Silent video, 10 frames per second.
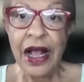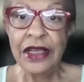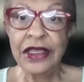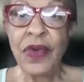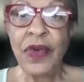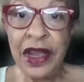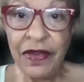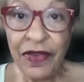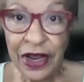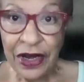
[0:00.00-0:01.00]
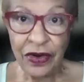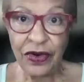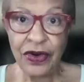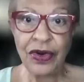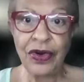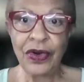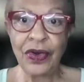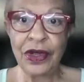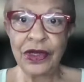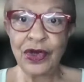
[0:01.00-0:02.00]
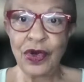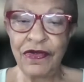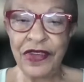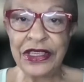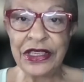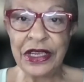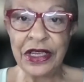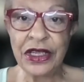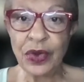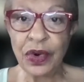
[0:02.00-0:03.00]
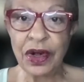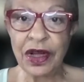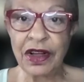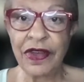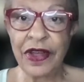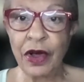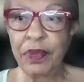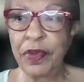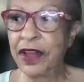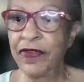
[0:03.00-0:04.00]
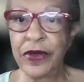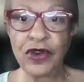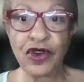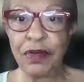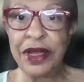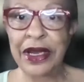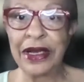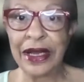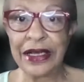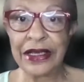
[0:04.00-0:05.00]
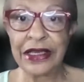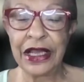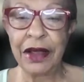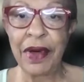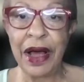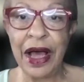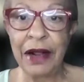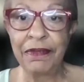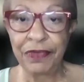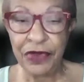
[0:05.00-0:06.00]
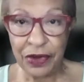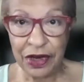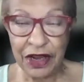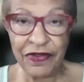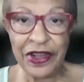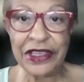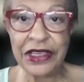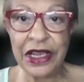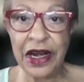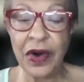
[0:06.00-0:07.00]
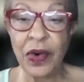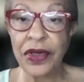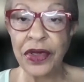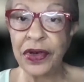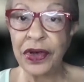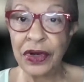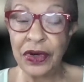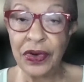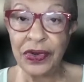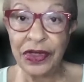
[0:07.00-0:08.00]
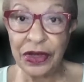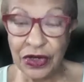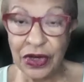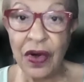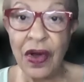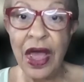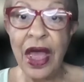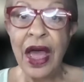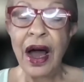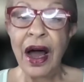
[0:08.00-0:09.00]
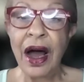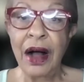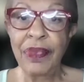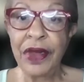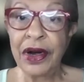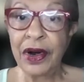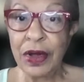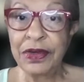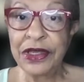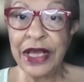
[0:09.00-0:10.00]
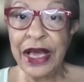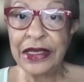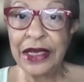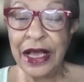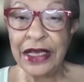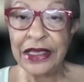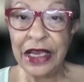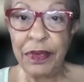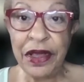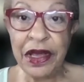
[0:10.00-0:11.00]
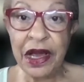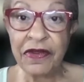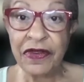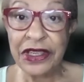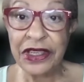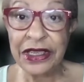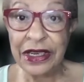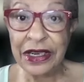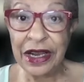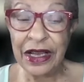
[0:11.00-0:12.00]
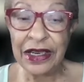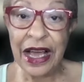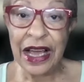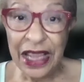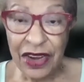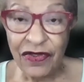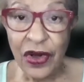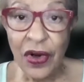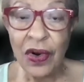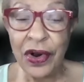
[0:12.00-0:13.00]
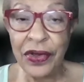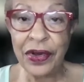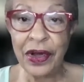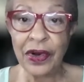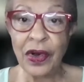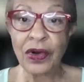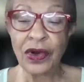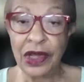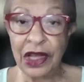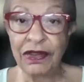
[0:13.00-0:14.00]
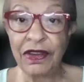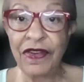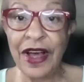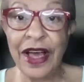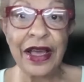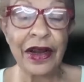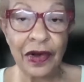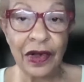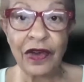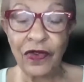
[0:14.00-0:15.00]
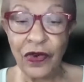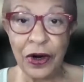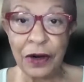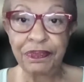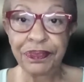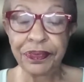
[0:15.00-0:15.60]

And so we invite you to invest in this work of helping future meet legacy by investing in our work. You can do so on our website, sdpconference.info, or you can go to Givelify and look for